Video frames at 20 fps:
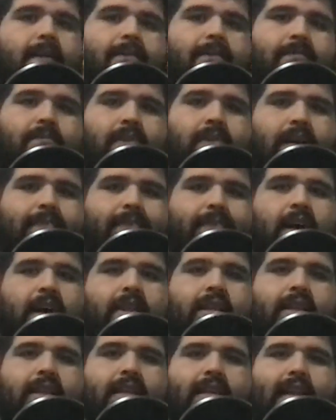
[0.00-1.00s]
But
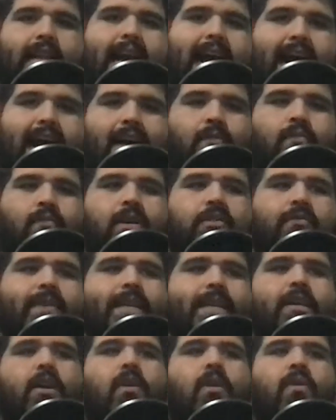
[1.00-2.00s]
other than that, what do
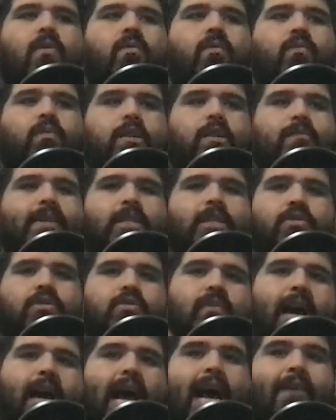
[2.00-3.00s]
we
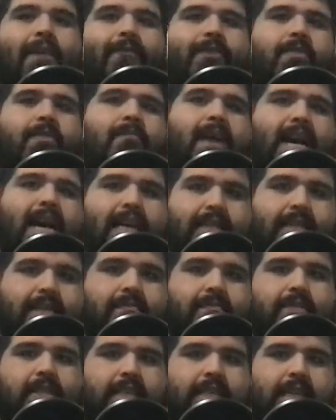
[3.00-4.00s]
do after Mayans
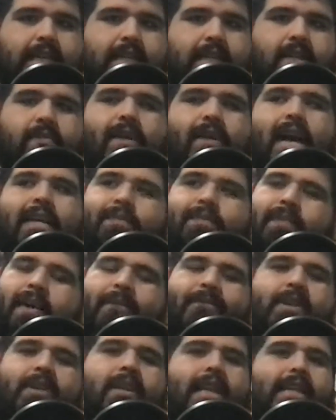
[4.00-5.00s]
MC? I
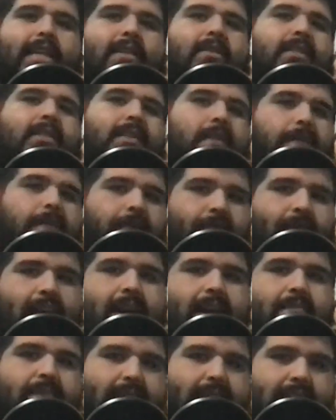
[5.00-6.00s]
feel like there's still a
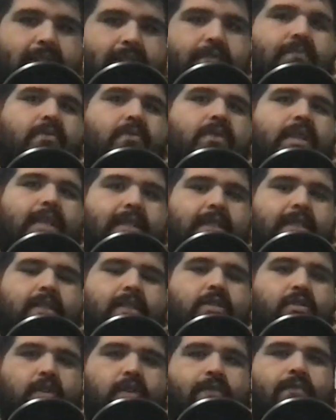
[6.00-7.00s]
fan base for this
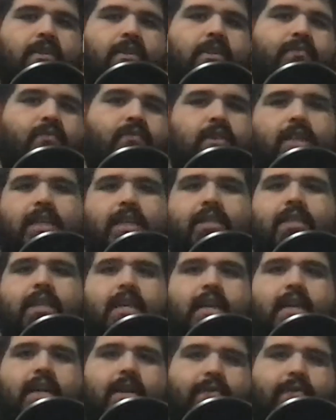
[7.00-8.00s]
universe, for this
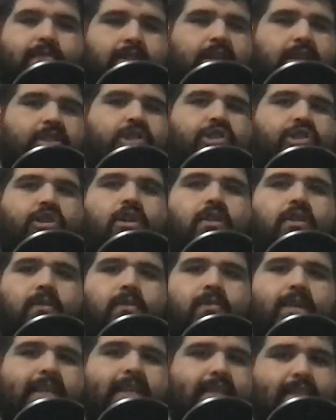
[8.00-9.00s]

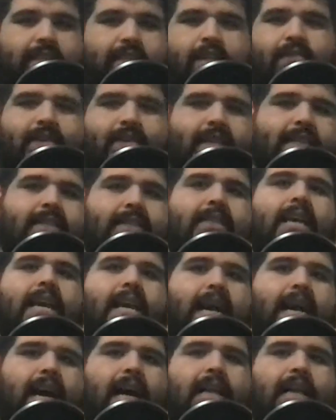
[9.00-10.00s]
show, these series.
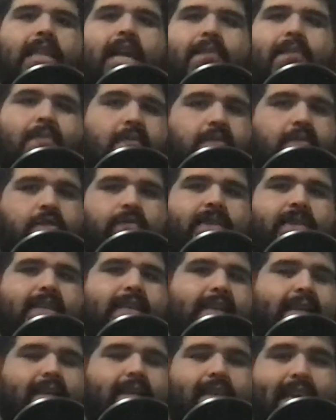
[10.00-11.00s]
A lot of people do
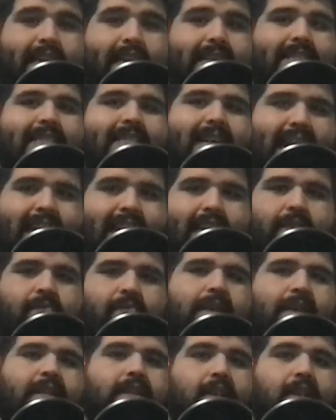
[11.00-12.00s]
get excited
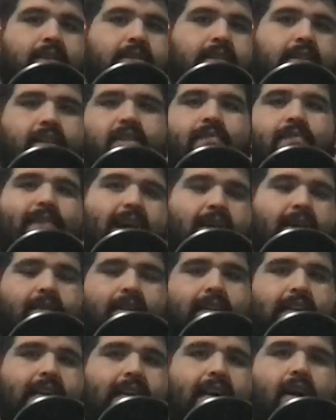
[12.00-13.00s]
when, you know, Sons of
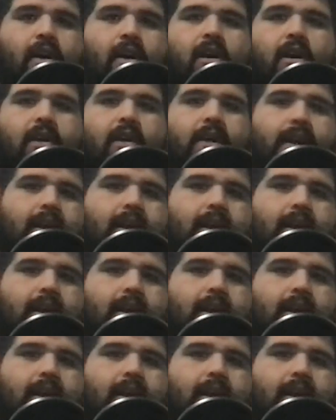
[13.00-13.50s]
Anarchy are